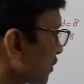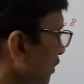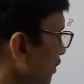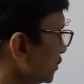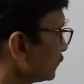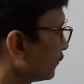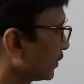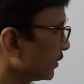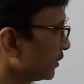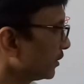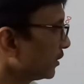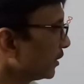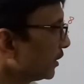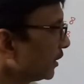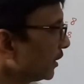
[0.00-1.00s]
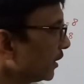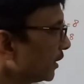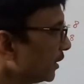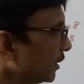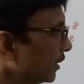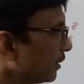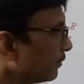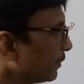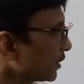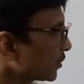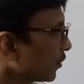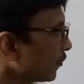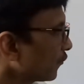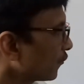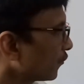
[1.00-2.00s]
third one, number
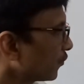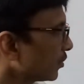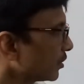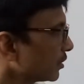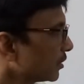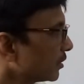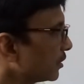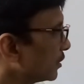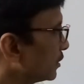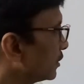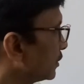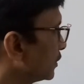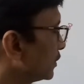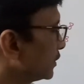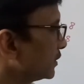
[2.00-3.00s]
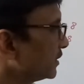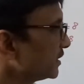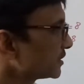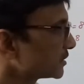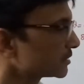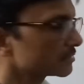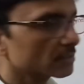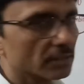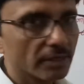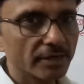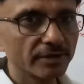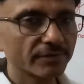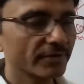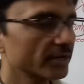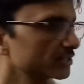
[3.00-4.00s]
of this
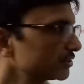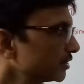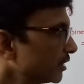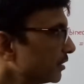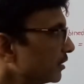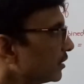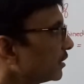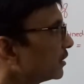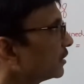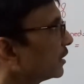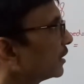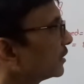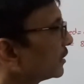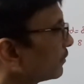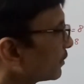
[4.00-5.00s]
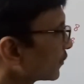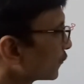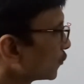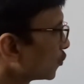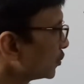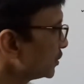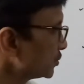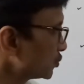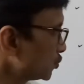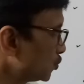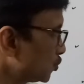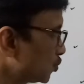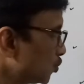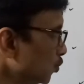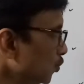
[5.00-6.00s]
interaction, the number of node
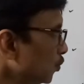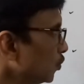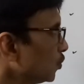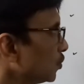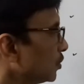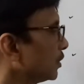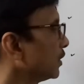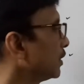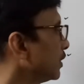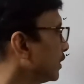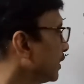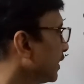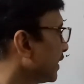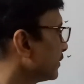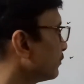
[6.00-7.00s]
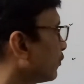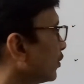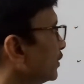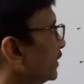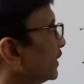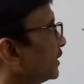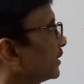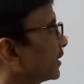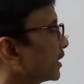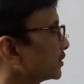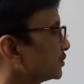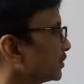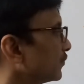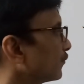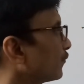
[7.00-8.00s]
is 2 and bonding
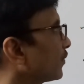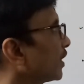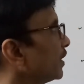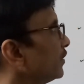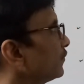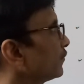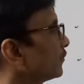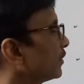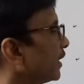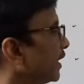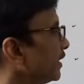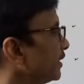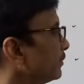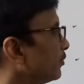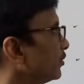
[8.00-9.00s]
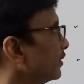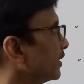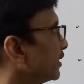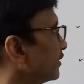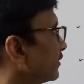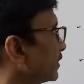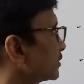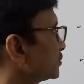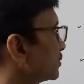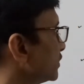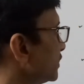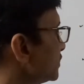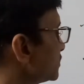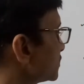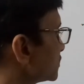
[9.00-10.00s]
interaction 5, anti-bonding interaction
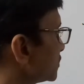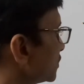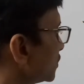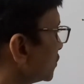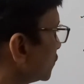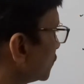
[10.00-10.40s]
is